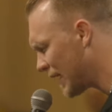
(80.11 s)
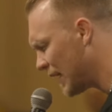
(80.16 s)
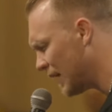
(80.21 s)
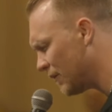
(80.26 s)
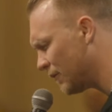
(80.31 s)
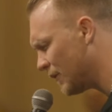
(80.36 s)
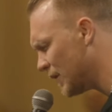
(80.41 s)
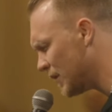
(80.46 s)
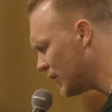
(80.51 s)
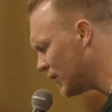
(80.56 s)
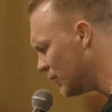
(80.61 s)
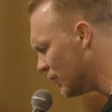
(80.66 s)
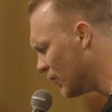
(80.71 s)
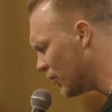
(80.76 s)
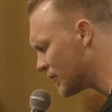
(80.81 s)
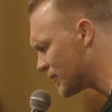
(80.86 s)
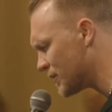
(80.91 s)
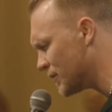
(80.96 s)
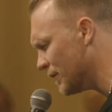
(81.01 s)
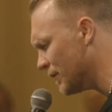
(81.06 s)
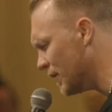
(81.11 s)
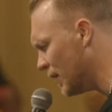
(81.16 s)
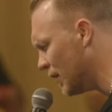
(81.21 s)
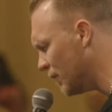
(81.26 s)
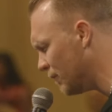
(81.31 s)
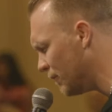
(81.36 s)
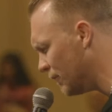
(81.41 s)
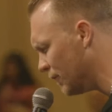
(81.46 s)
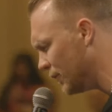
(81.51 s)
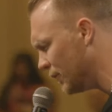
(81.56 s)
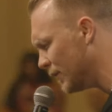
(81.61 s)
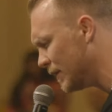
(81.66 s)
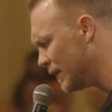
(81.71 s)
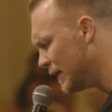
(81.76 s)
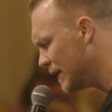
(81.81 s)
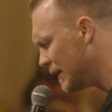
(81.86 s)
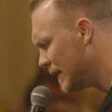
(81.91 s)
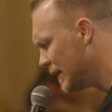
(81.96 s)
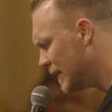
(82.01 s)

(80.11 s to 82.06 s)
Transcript: I can't thank you also enough for